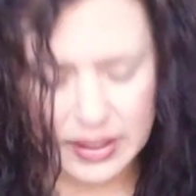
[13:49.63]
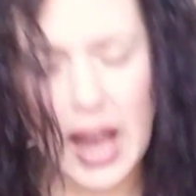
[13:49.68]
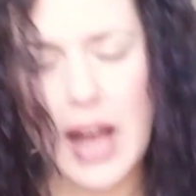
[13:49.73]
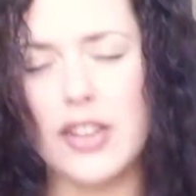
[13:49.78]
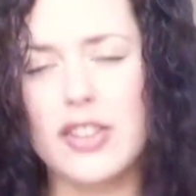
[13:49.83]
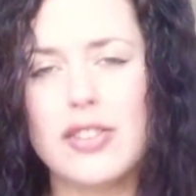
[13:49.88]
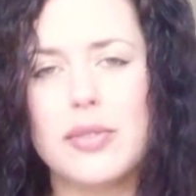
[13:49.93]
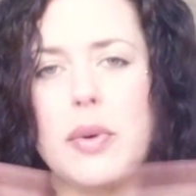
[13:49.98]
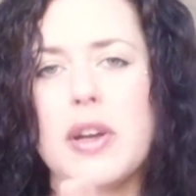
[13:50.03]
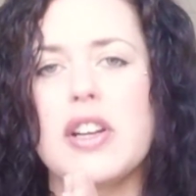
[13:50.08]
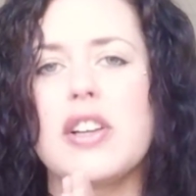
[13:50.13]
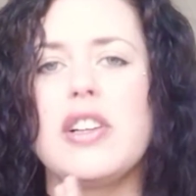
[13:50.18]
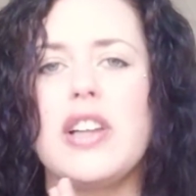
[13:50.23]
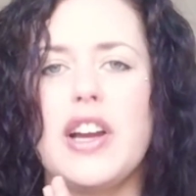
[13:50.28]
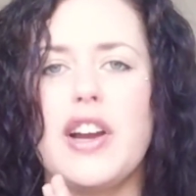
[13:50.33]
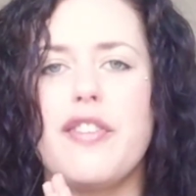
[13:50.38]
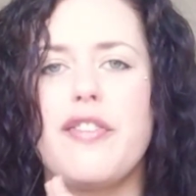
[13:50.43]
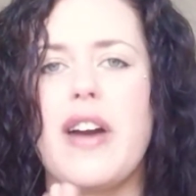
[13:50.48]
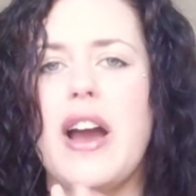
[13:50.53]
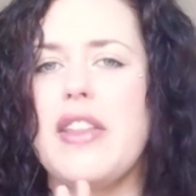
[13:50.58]
I just want to
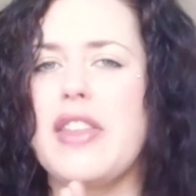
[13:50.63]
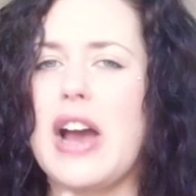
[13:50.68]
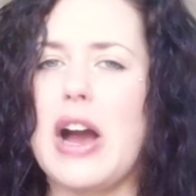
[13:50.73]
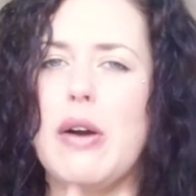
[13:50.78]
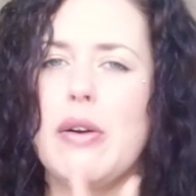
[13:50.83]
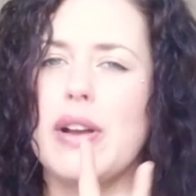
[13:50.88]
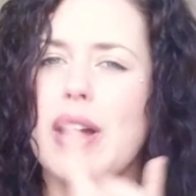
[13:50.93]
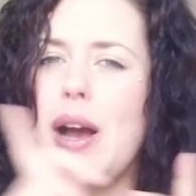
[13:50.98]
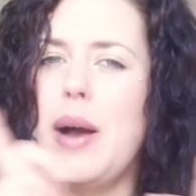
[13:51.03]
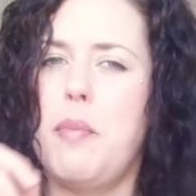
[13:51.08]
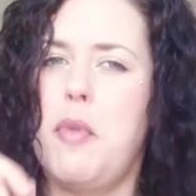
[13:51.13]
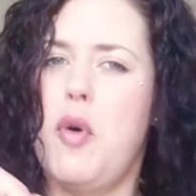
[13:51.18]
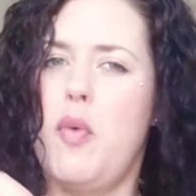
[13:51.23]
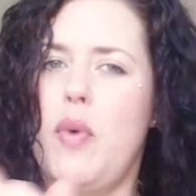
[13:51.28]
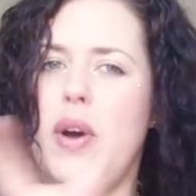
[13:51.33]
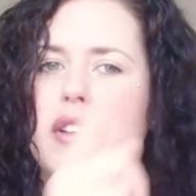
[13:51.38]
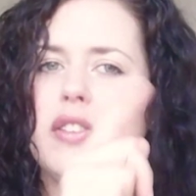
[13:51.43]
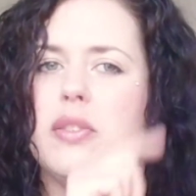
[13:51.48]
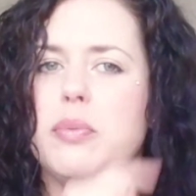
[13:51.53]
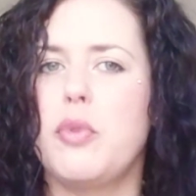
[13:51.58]
clarify the outcome
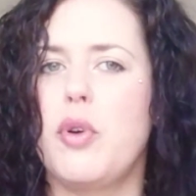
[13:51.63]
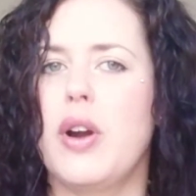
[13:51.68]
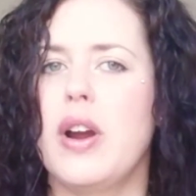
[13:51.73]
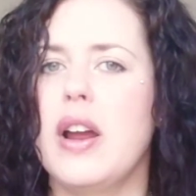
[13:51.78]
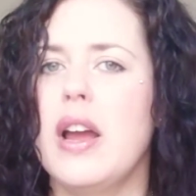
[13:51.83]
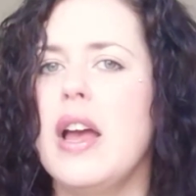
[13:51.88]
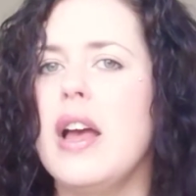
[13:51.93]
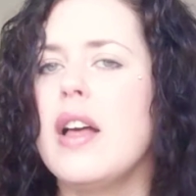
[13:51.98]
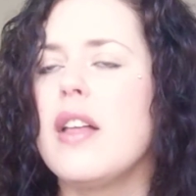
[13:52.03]
once more.